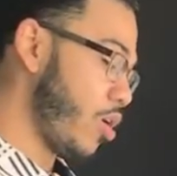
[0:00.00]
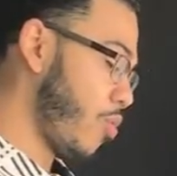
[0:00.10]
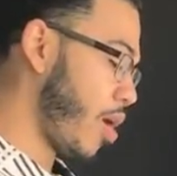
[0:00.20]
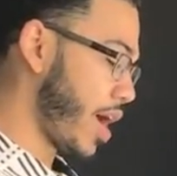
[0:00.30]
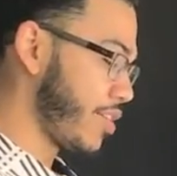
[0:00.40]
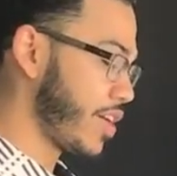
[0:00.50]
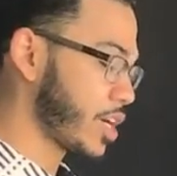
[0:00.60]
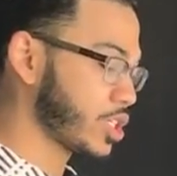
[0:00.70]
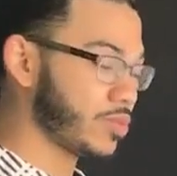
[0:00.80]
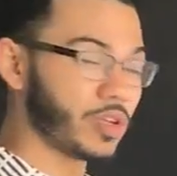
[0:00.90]
why I've
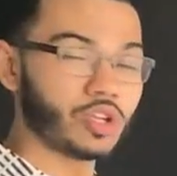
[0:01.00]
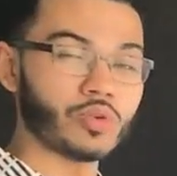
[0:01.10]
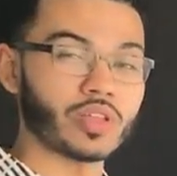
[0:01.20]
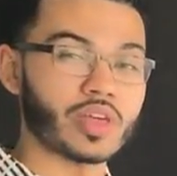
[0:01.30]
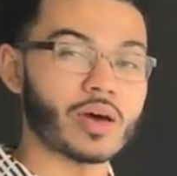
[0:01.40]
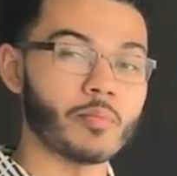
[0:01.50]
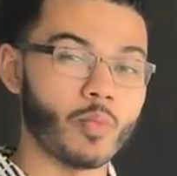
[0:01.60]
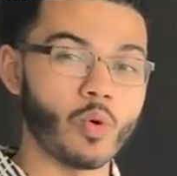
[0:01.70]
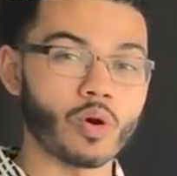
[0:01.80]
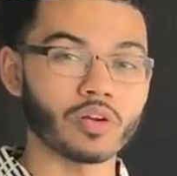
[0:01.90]
actually been doing that
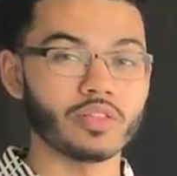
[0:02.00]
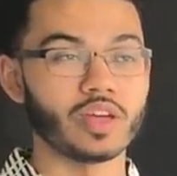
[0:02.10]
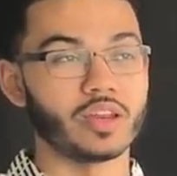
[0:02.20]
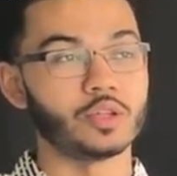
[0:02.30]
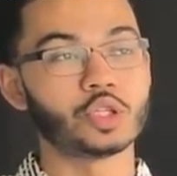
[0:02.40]
more than